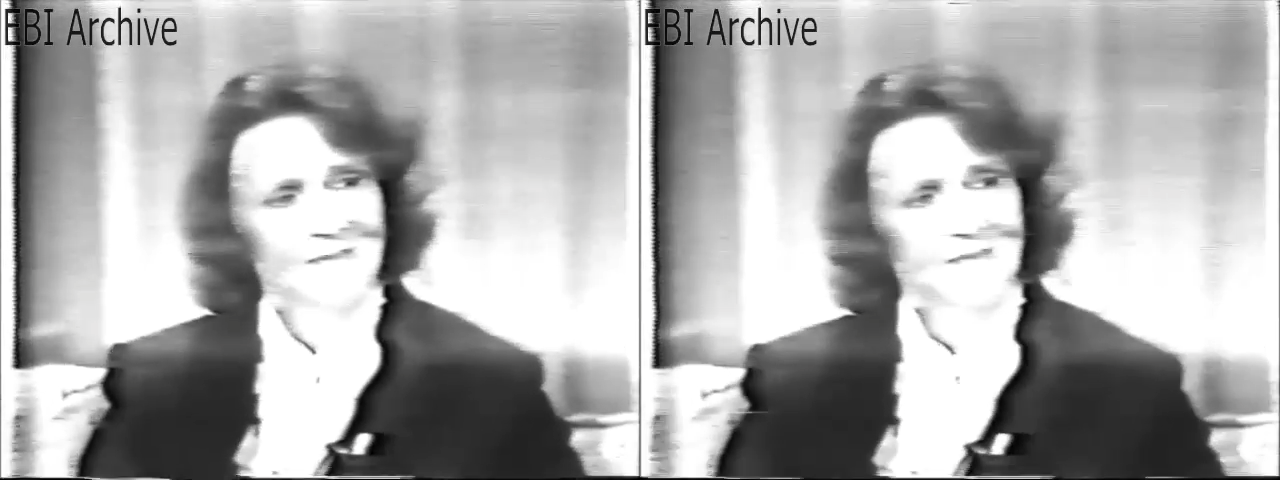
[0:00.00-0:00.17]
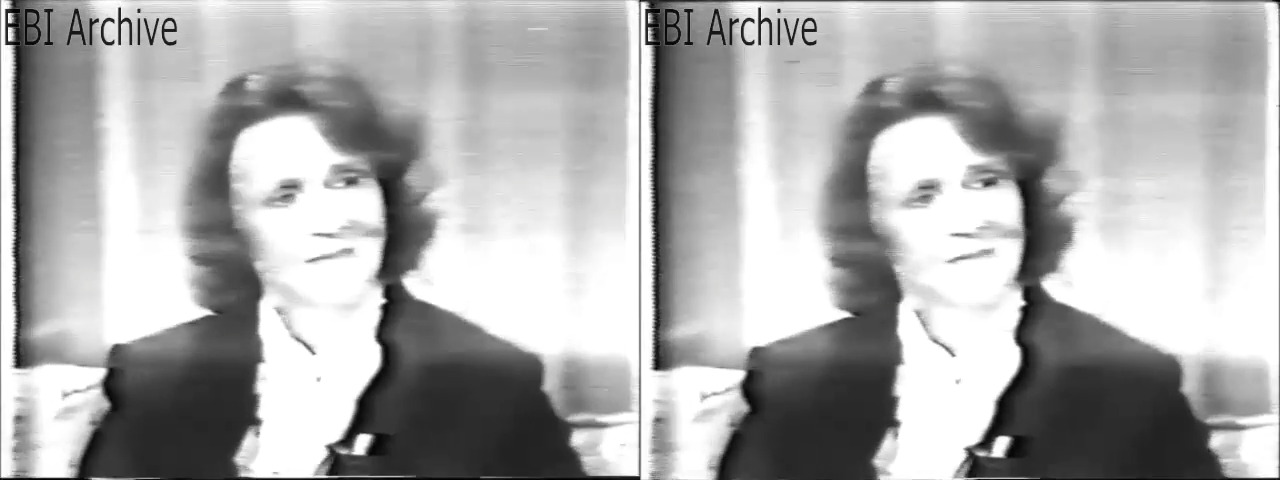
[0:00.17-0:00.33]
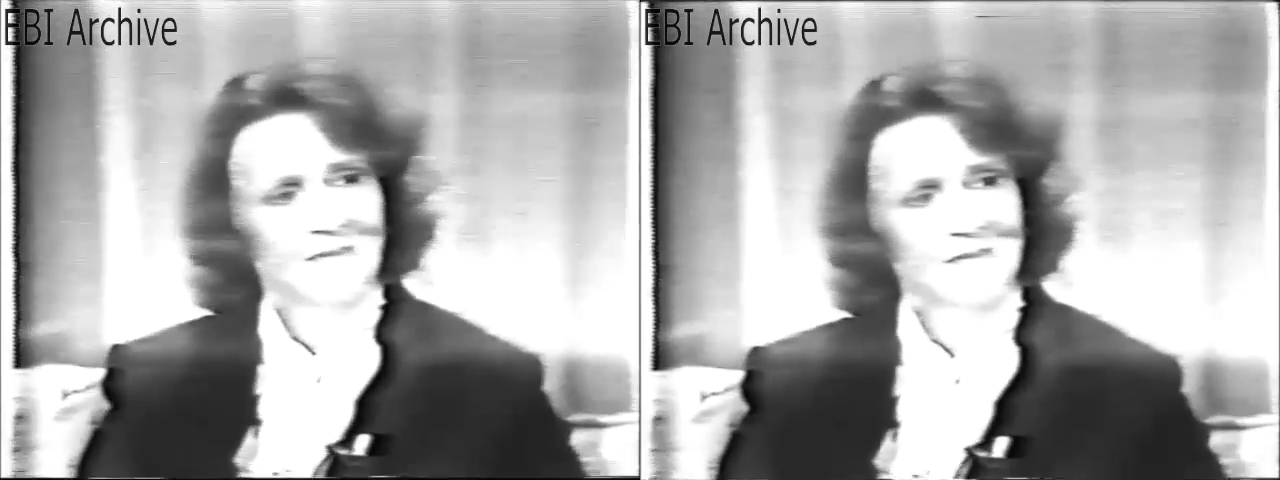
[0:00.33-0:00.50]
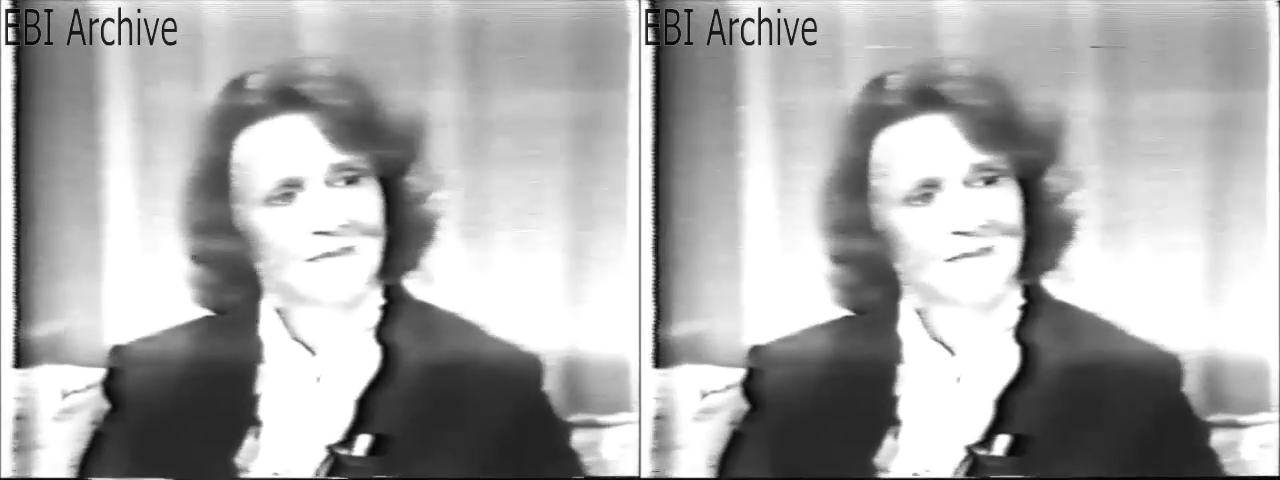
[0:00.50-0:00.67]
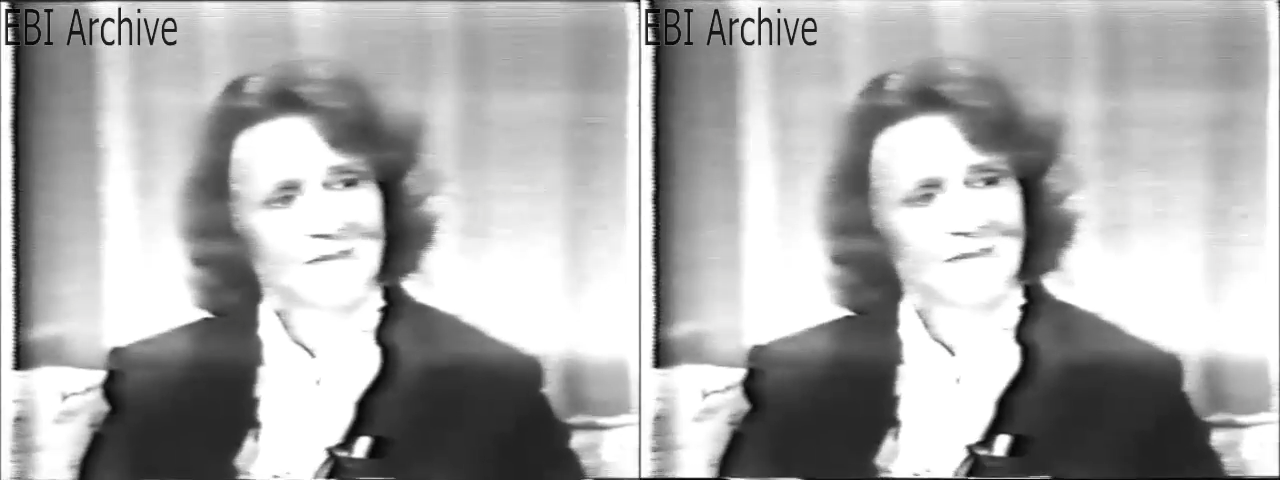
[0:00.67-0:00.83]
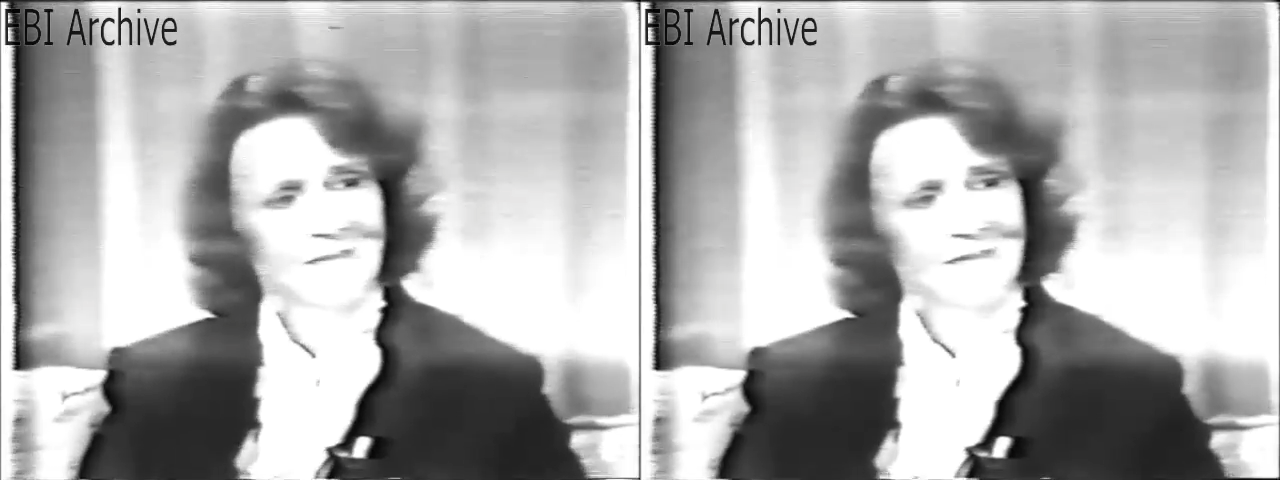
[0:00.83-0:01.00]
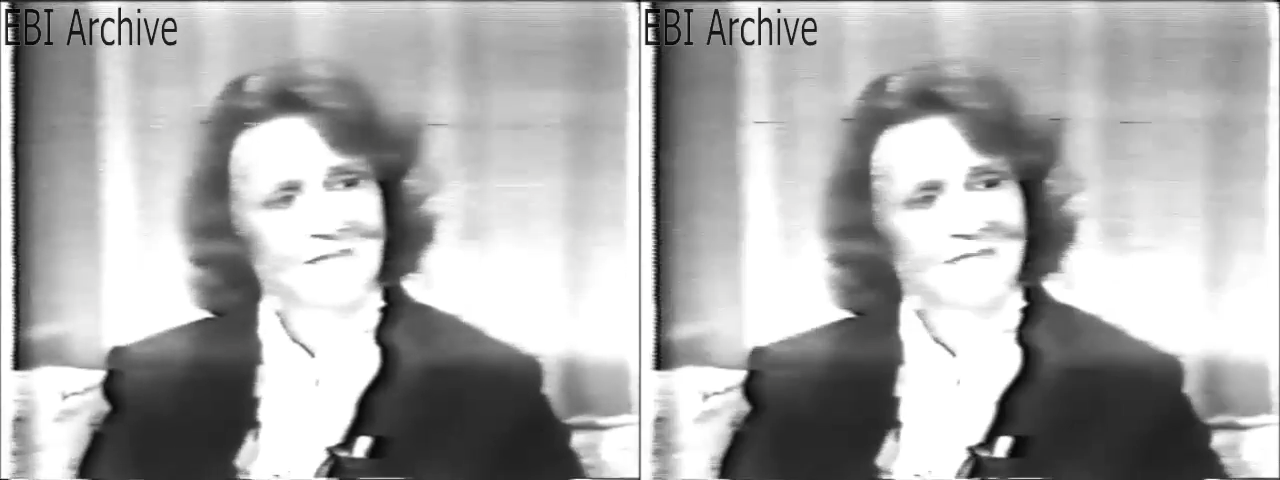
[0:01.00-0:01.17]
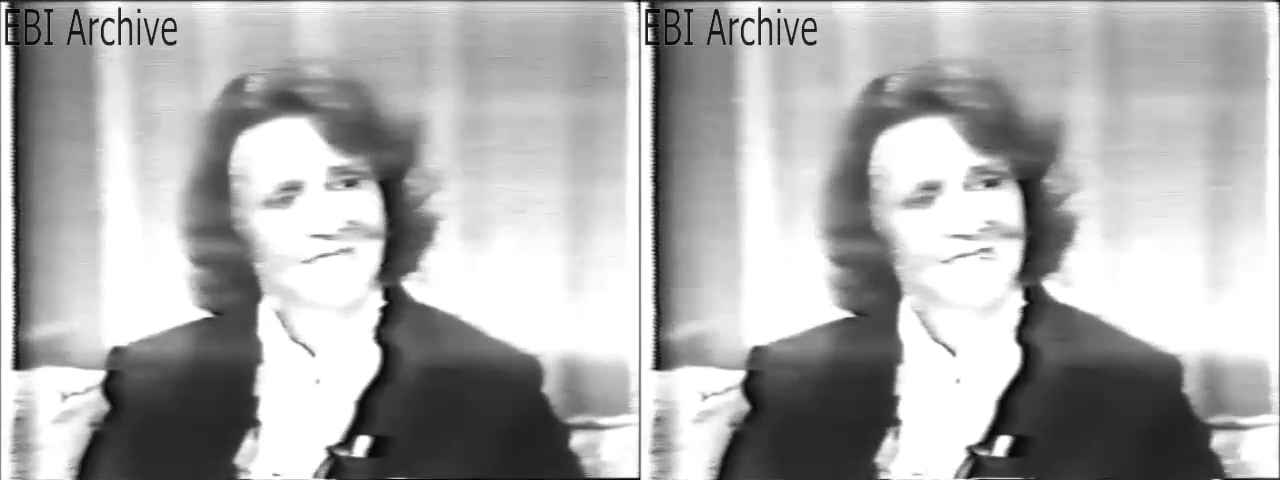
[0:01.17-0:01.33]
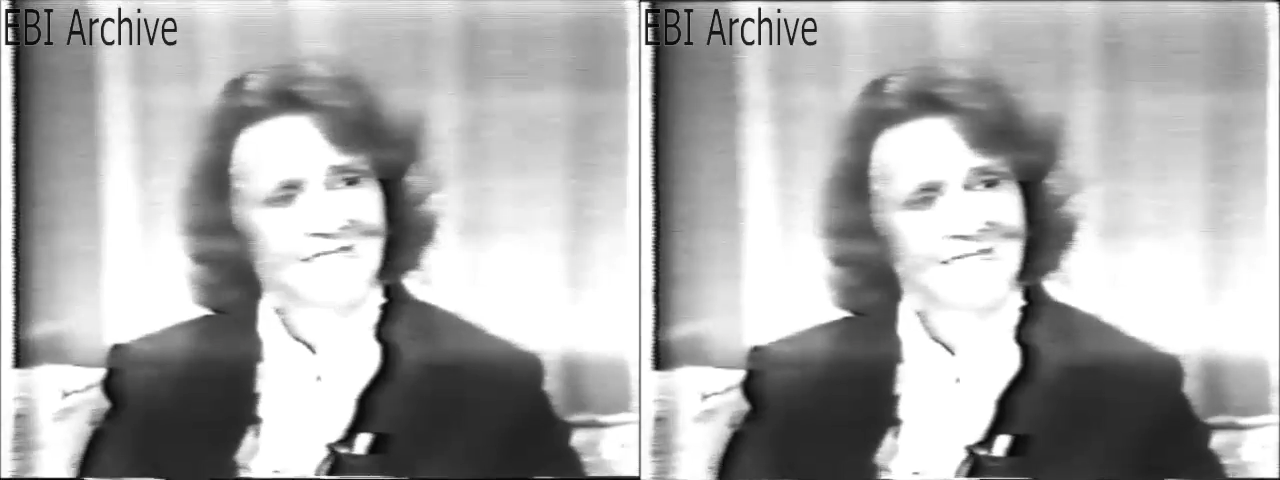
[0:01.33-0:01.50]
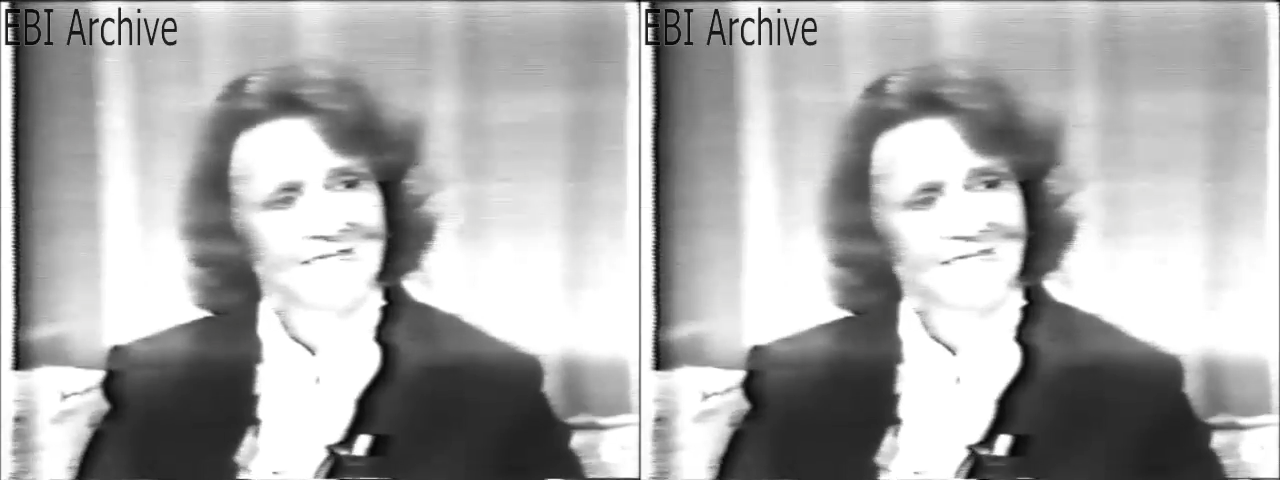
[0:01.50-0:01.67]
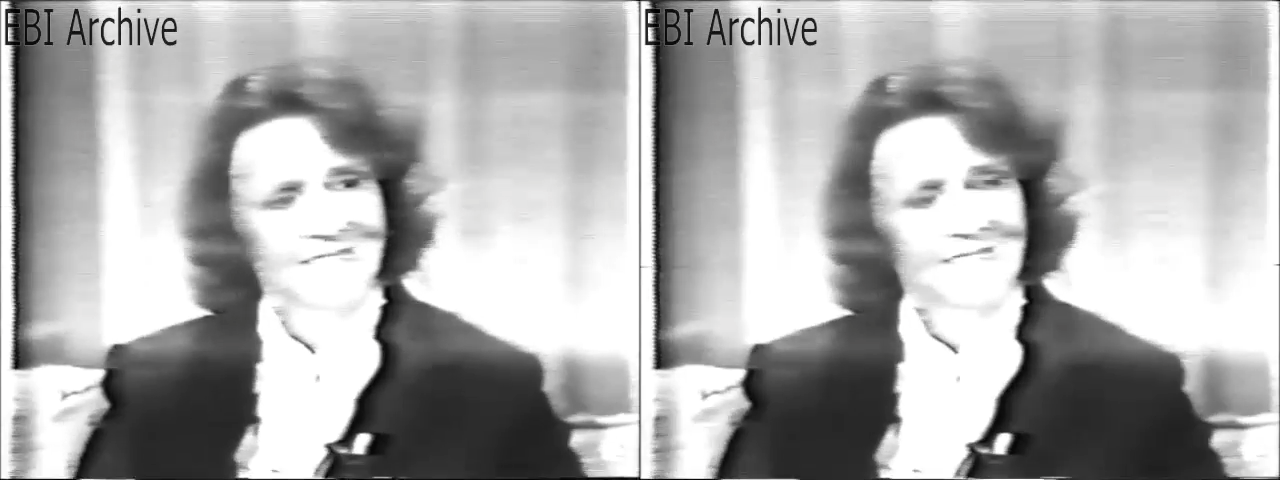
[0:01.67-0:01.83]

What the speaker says: for a long time.